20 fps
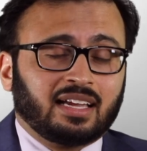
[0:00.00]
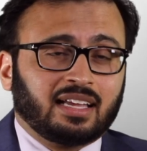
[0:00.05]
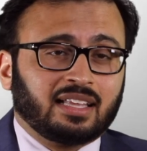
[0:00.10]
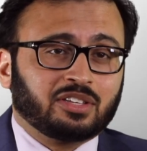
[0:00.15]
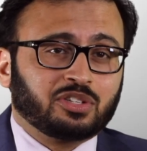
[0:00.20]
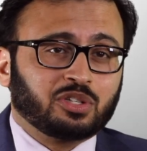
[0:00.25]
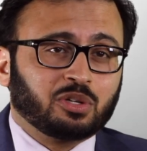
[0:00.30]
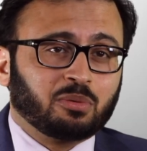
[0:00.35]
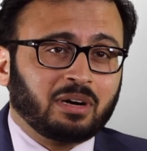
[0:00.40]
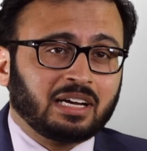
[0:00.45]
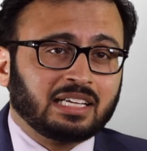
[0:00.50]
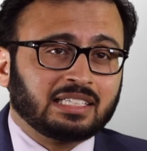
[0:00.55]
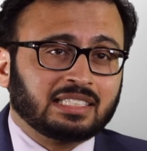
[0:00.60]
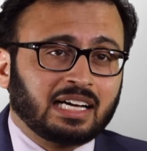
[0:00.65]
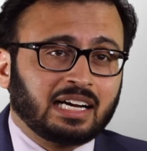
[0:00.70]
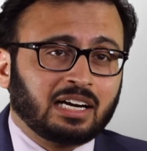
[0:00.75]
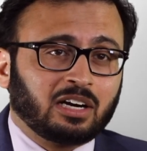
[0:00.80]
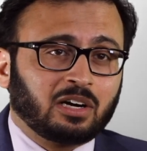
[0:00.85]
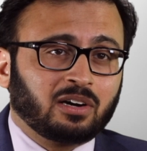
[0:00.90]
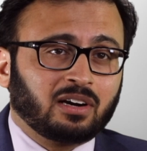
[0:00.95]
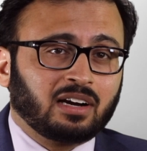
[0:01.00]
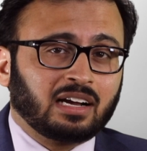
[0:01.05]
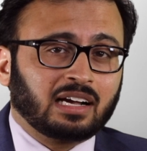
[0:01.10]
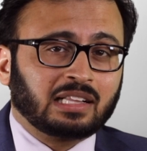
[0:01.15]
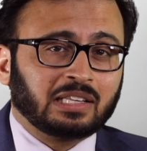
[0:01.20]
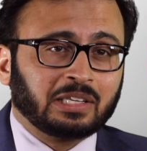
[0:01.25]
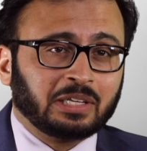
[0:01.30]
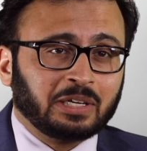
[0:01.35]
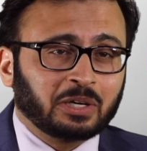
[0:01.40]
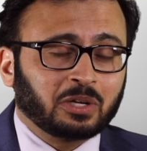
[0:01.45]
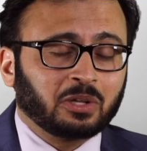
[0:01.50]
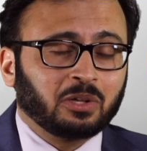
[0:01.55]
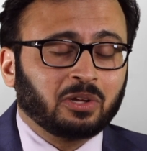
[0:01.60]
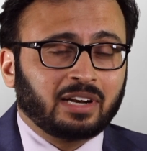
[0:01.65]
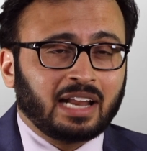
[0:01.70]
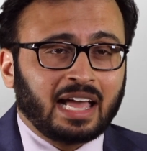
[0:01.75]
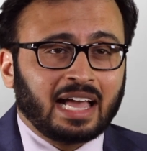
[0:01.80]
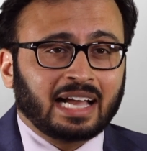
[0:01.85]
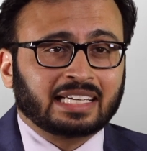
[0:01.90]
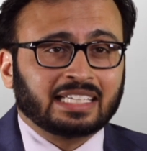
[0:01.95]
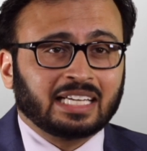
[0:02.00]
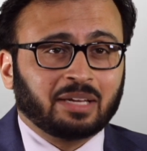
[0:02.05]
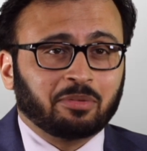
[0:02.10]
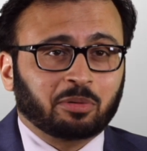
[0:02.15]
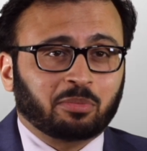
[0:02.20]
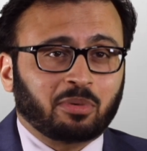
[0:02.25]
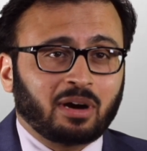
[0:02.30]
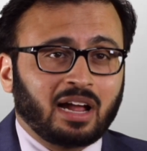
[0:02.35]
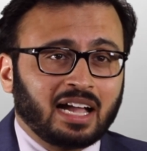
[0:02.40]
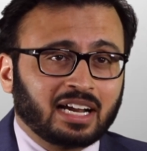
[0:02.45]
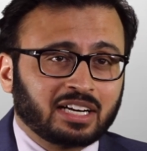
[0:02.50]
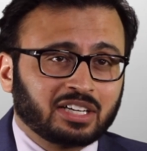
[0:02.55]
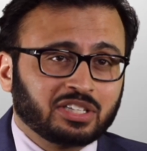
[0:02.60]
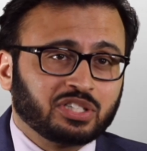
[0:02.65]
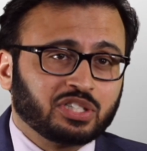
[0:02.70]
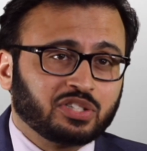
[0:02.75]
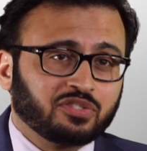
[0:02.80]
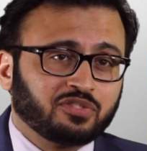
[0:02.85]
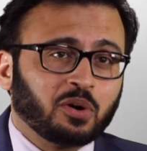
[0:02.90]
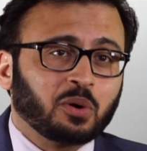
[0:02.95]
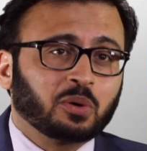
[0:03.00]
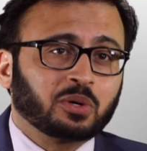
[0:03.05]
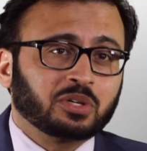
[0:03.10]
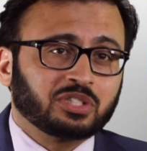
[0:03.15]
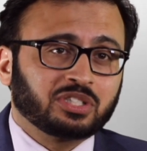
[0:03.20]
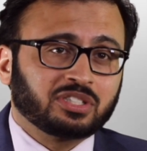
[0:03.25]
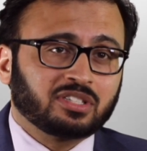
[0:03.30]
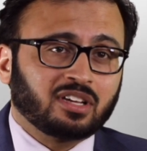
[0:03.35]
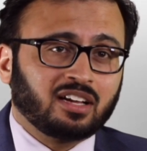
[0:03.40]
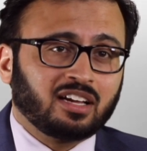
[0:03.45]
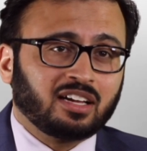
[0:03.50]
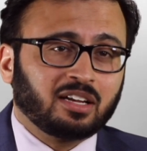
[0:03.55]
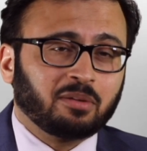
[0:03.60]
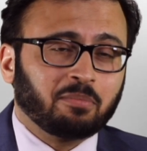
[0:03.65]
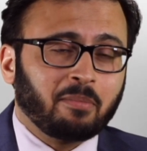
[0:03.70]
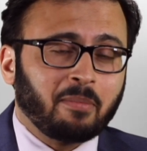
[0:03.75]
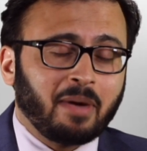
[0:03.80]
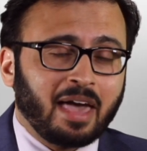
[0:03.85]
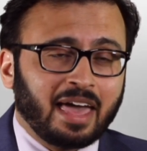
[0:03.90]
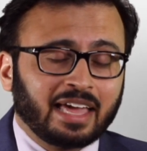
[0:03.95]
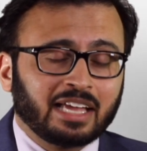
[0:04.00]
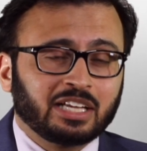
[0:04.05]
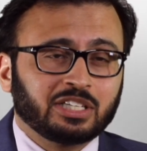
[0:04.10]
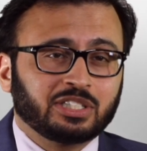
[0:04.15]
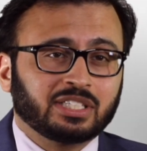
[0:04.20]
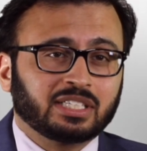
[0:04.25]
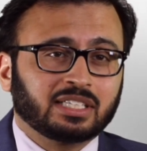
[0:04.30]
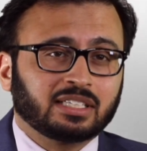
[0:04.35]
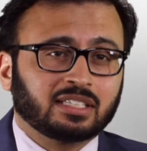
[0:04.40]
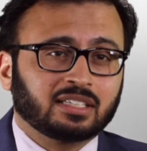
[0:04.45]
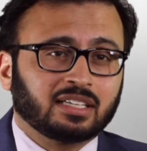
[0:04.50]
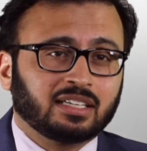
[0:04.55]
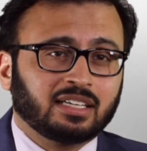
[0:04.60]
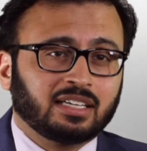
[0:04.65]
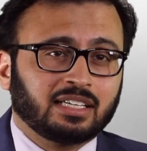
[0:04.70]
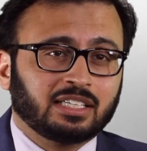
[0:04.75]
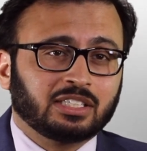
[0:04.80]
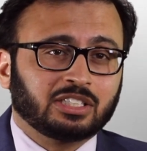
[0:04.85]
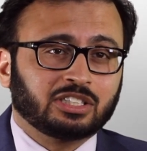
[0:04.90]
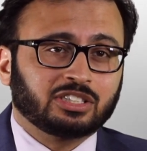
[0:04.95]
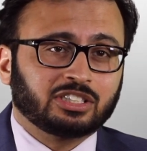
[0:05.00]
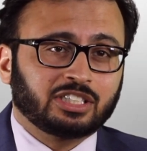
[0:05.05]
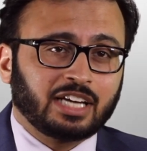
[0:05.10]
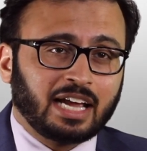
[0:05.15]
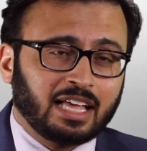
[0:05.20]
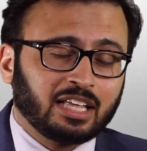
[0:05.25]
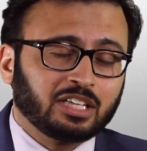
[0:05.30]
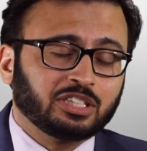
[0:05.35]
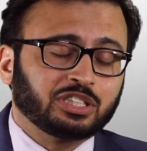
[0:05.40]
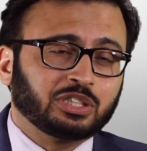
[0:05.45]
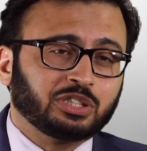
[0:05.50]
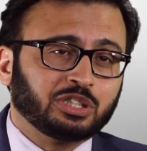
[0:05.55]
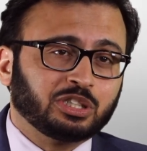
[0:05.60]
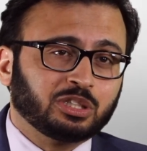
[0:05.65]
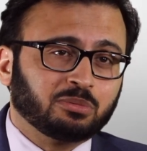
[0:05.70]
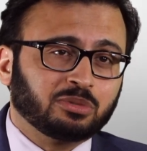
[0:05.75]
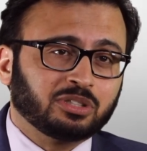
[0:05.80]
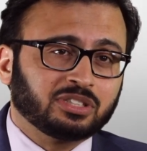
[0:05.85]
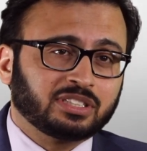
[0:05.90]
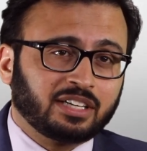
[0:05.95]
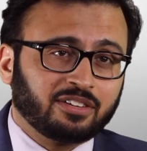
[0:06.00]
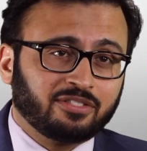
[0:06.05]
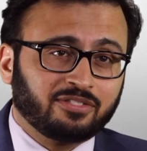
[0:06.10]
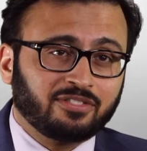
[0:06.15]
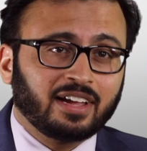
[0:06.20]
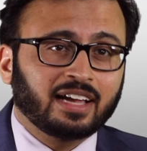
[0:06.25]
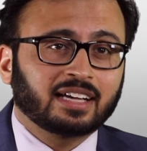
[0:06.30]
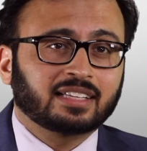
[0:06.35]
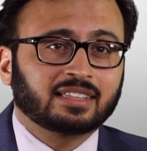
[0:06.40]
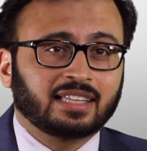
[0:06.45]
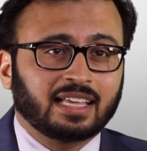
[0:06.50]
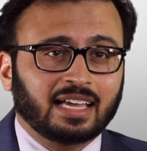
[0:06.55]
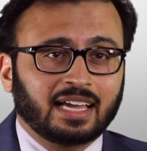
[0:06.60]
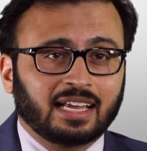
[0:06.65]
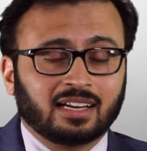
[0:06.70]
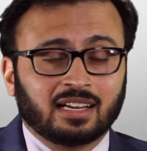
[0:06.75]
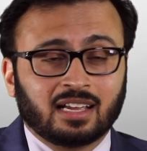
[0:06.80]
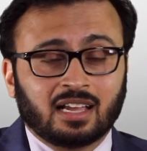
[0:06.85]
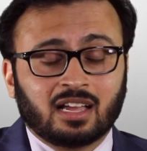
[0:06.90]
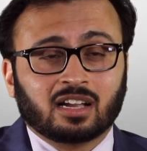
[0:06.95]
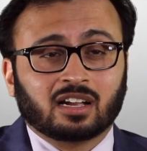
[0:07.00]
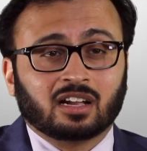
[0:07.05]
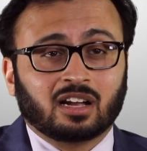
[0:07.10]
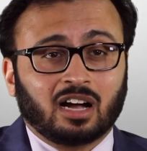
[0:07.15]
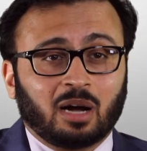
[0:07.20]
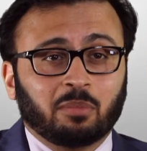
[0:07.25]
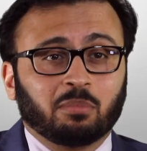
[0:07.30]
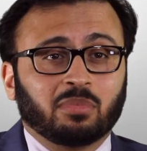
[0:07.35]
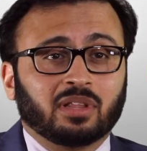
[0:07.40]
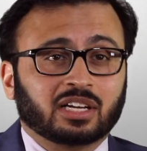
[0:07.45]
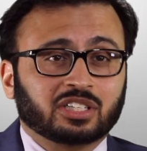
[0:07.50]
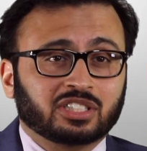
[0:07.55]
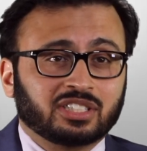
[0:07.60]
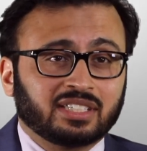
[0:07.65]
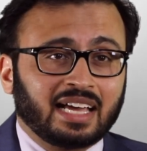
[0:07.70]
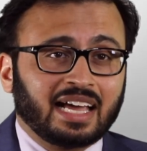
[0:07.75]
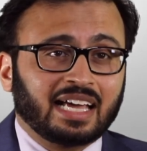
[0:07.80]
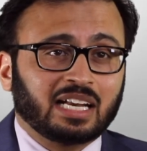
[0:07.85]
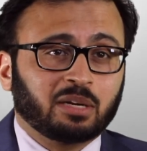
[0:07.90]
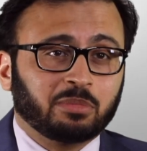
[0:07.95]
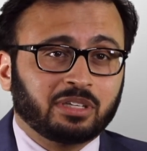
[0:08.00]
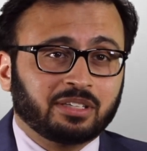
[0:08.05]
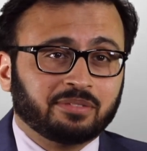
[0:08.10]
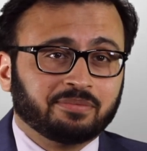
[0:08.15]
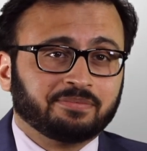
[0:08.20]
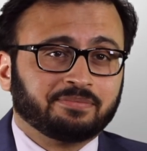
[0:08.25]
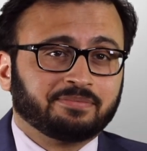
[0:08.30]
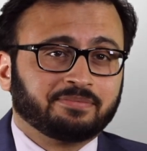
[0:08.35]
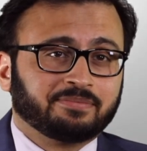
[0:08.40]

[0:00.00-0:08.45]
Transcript: And so my entire clinical and academic practice is focused on managing challenging tumors that affect that complex anatomy.